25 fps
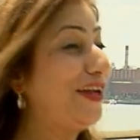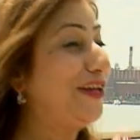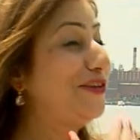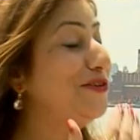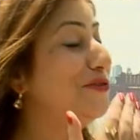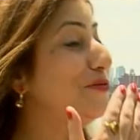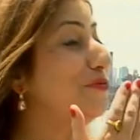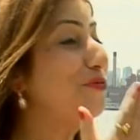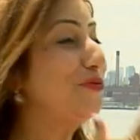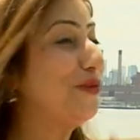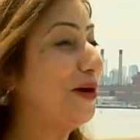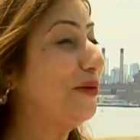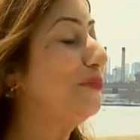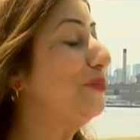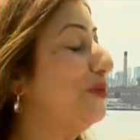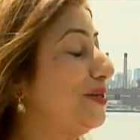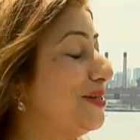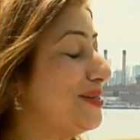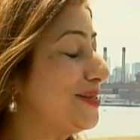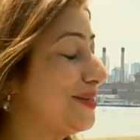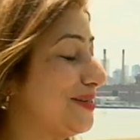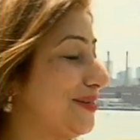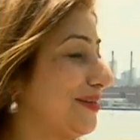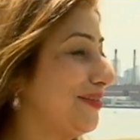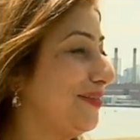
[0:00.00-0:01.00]
Indian Prime
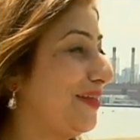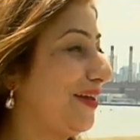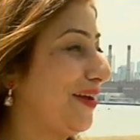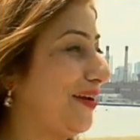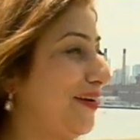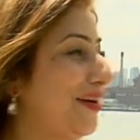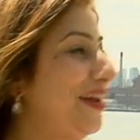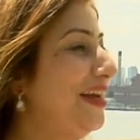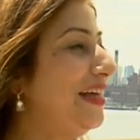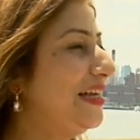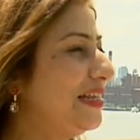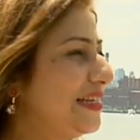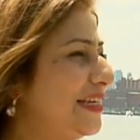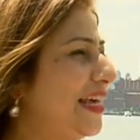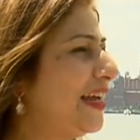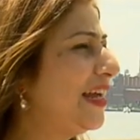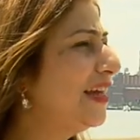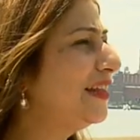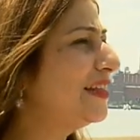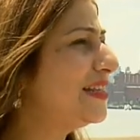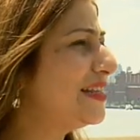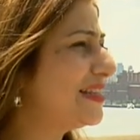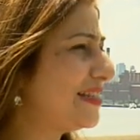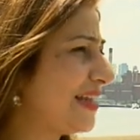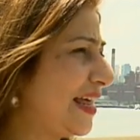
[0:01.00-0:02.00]
Minister there
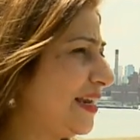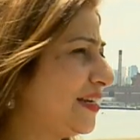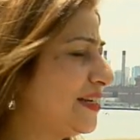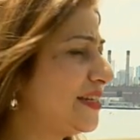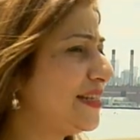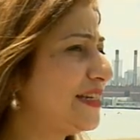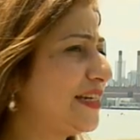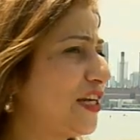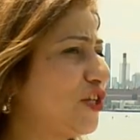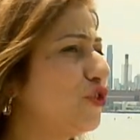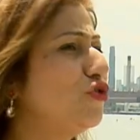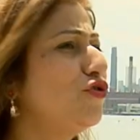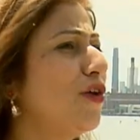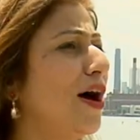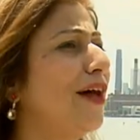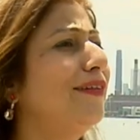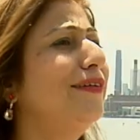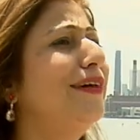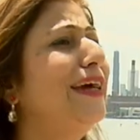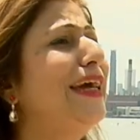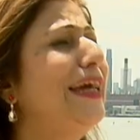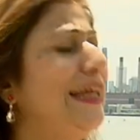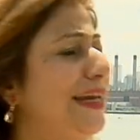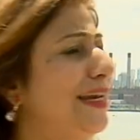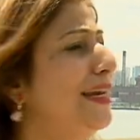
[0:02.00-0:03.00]
taking the center stage,
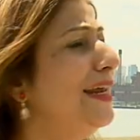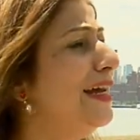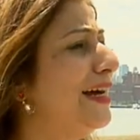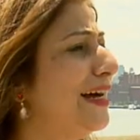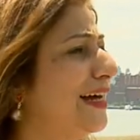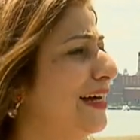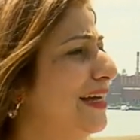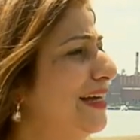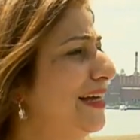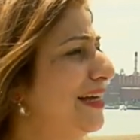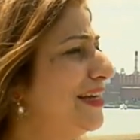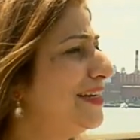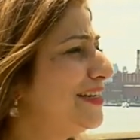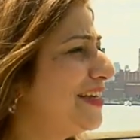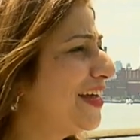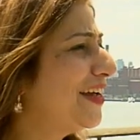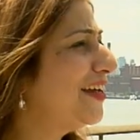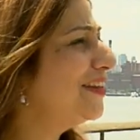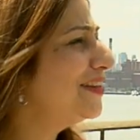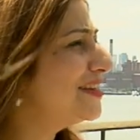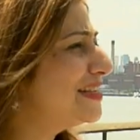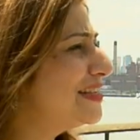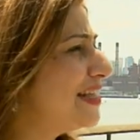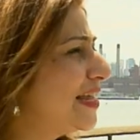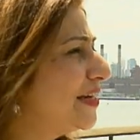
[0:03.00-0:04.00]
rather India
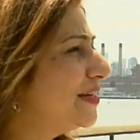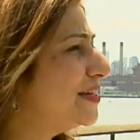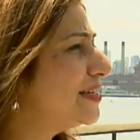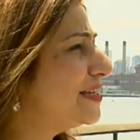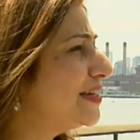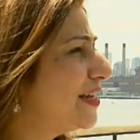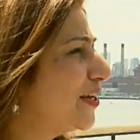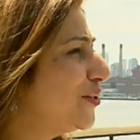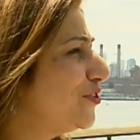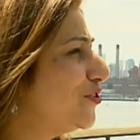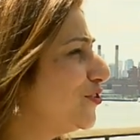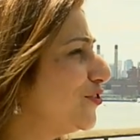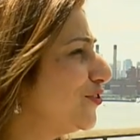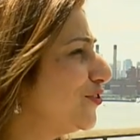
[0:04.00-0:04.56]
taking the center stage